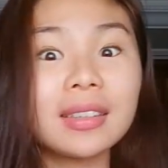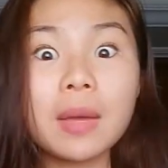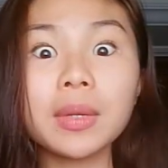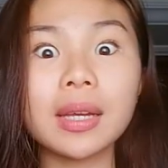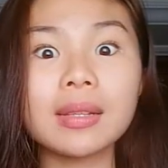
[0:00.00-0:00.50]

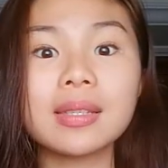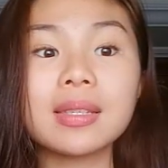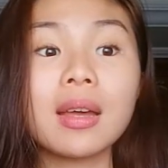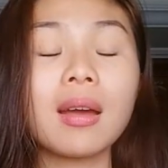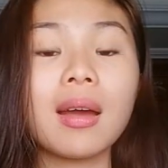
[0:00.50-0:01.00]
make
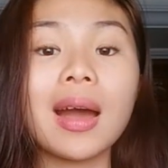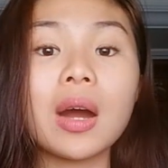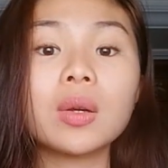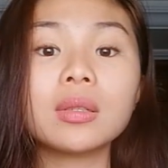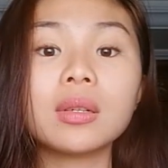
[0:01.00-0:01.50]
lemonades
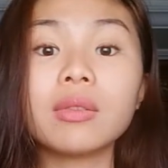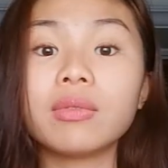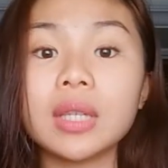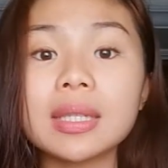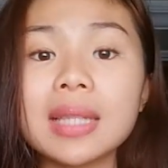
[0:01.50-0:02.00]

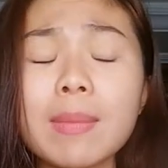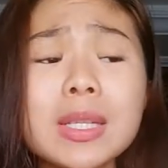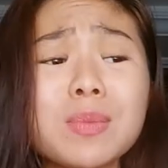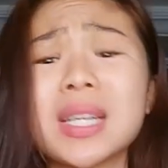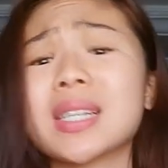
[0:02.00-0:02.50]
out of
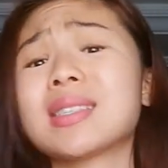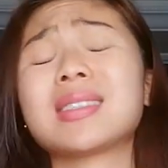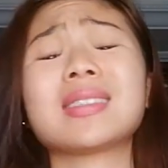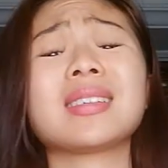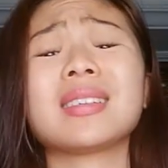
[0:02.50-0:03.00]
these
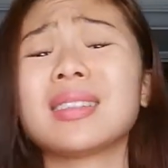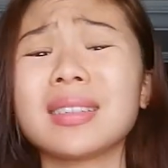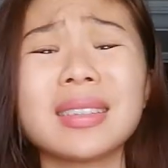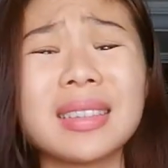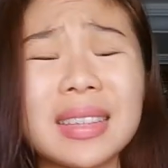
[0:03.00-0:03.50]
lemons, because
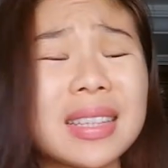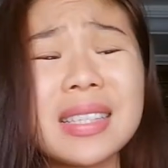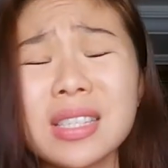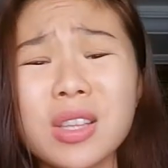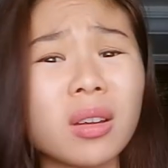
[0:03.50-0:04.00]

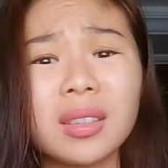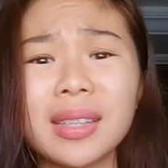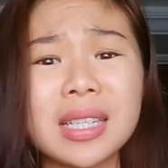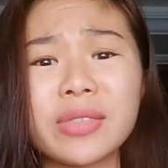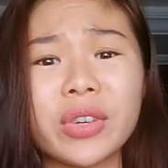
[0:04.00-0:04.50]
this
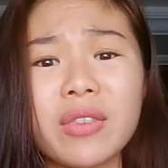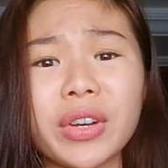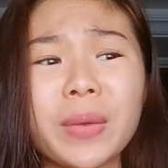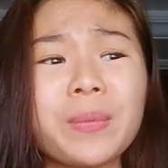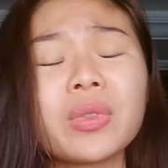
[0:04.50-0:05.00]
is not going to
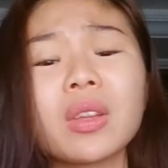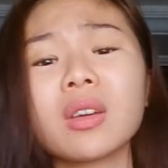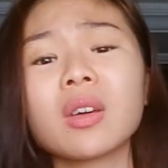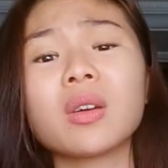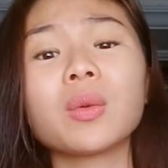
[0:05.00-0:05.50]
last
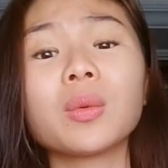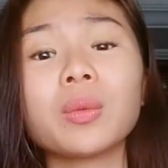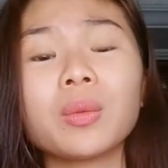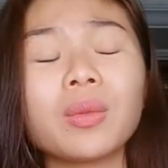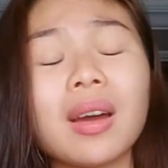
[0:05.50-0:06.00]
forever.
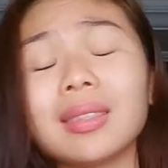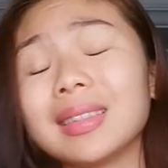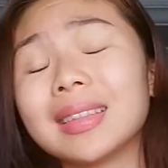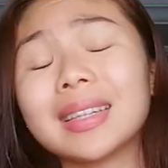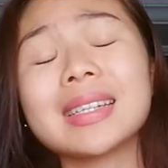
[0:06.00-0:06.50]

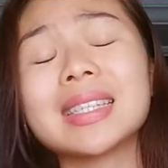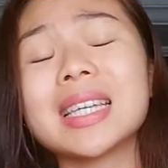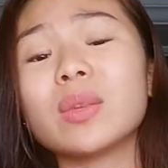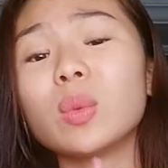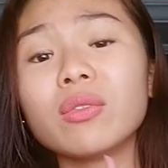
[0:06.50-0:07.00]

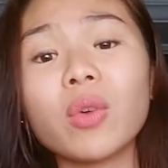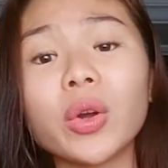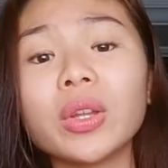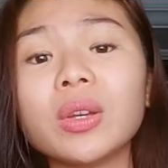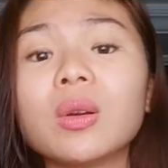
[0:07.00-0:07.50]
Like I
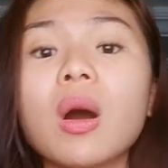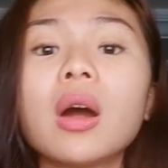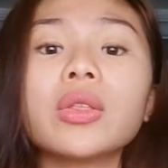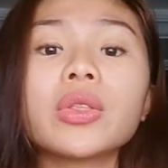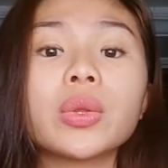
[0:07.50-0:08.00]
said, we've
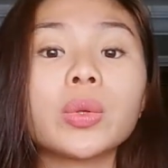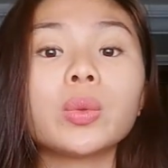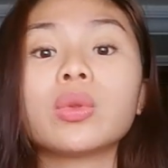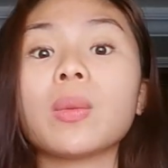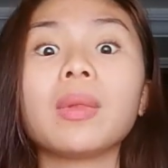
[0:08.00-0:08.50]
already
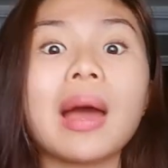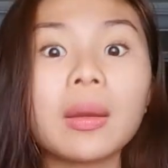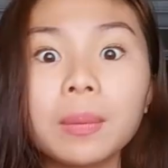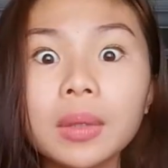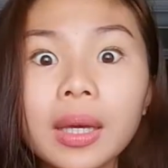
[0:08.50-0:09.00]
gone
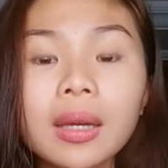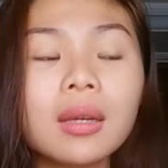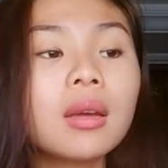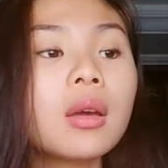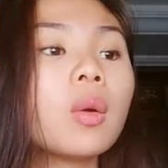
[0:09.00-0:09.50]
through the
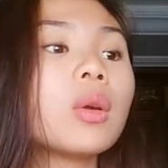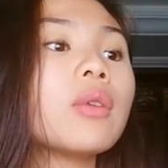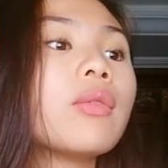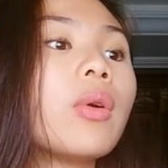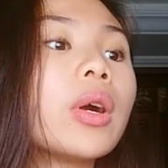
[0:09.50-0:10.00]
Black
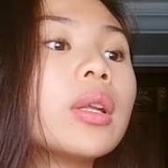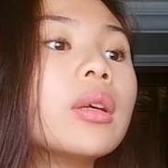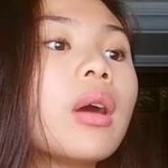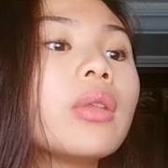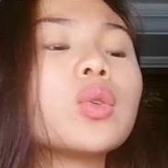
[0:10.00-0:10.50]
Plague.
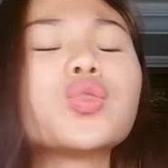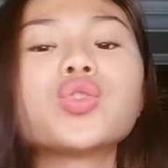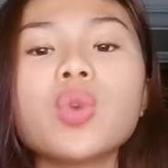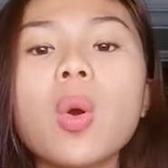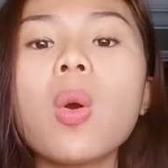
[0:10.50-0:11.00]
We've already
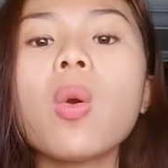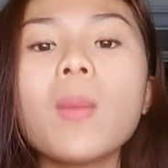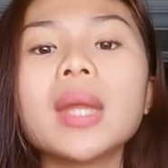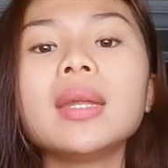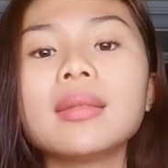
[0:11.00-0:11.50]
gone through
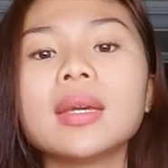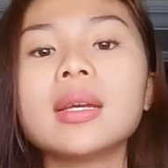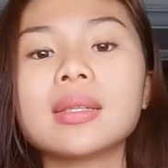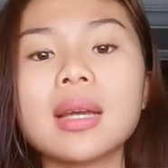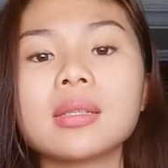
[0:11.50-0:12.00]
so
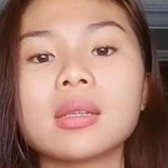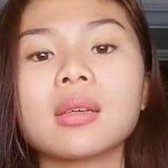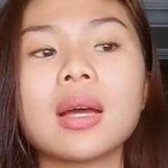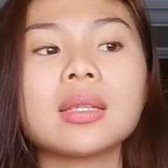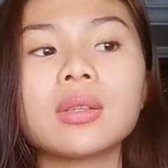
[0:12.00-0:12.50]
many
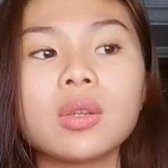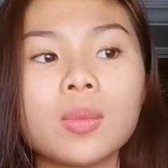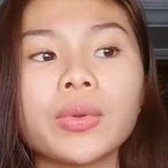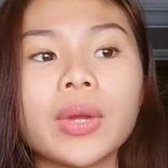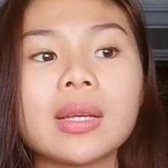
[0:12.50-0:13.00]
things as
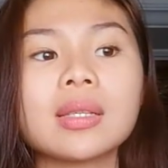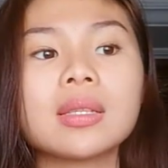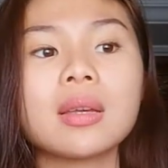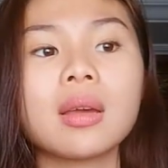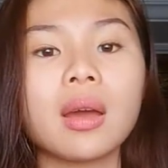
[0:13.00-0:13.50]
a
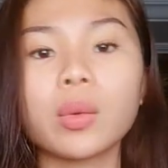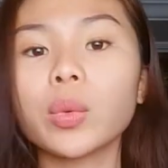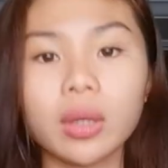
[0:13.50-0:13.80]
human race.